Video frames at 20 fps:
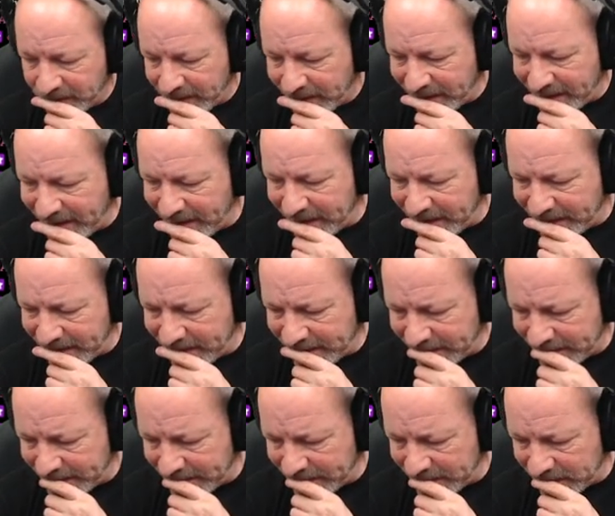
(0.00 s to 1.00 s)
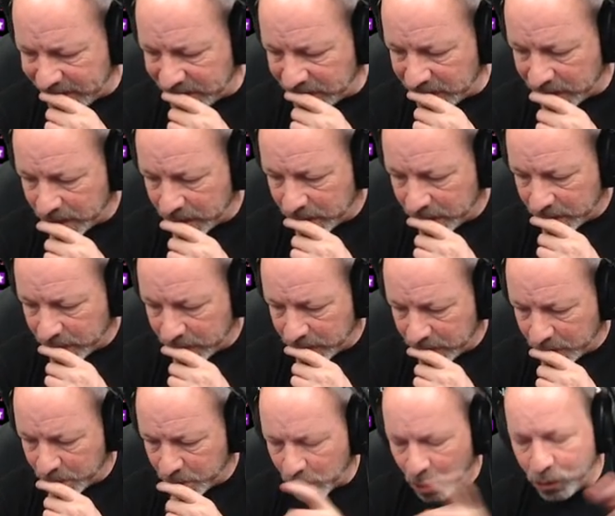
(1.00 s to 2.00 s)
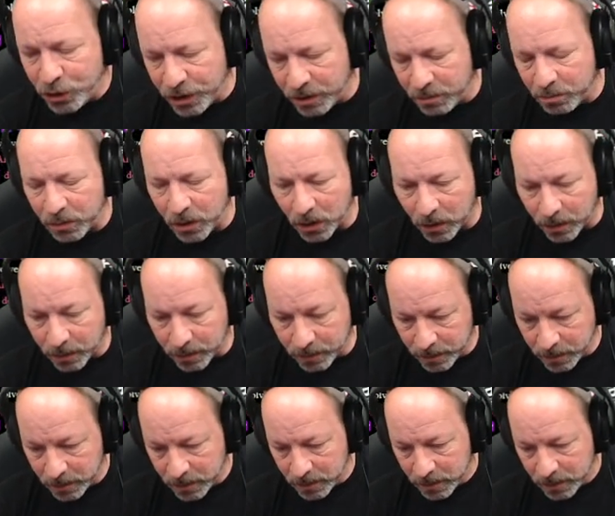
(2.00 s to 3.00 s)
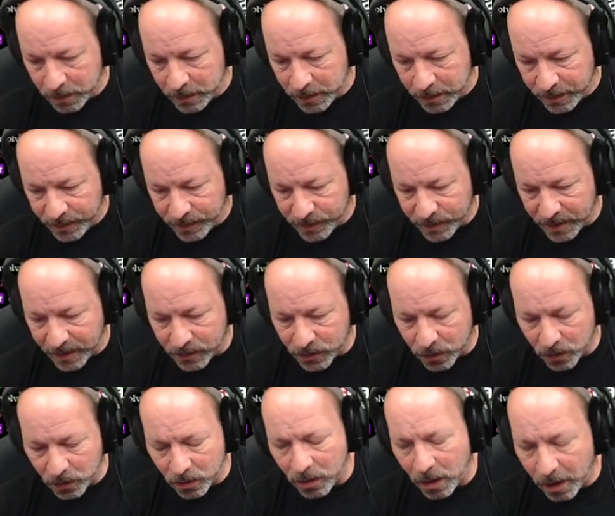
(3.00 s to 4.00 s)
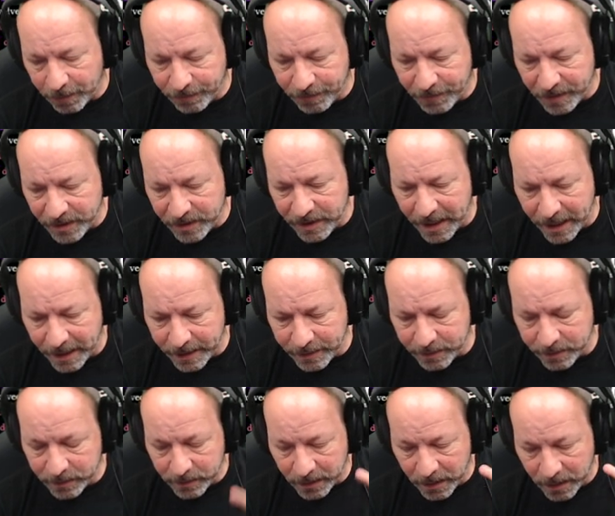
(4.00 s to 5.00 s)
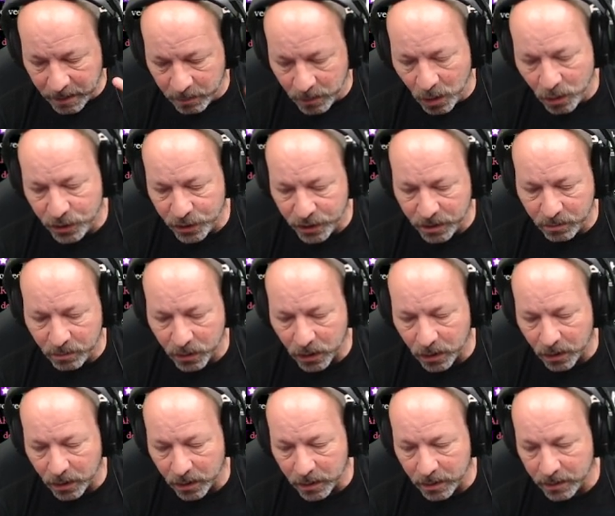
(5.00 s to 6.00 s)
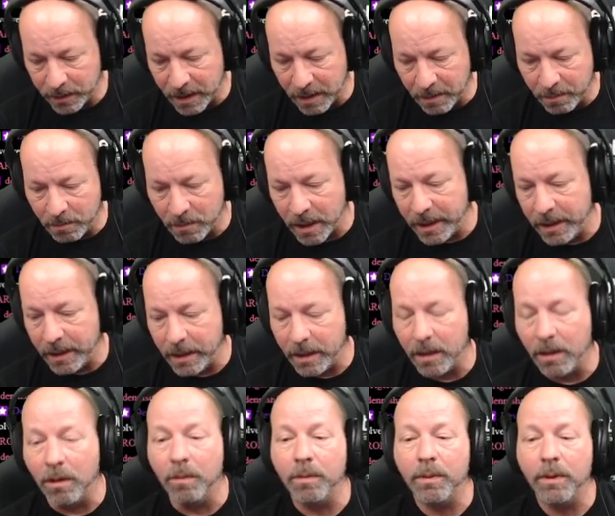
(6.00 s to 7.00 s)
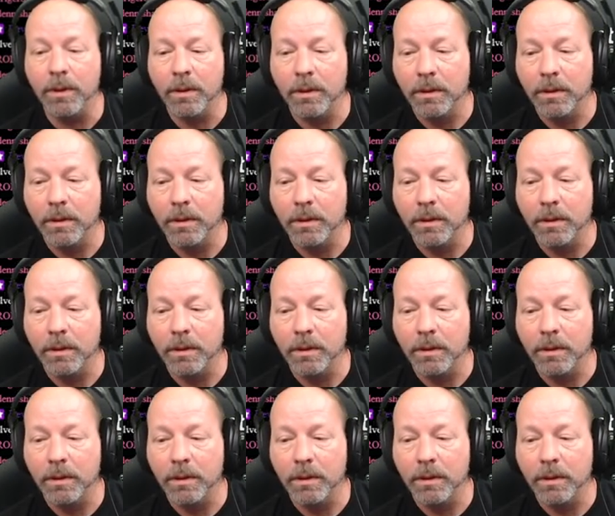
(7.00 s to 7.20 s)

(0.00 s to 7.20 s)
and motion blur. He said turn off vignette and motion blur. That might help.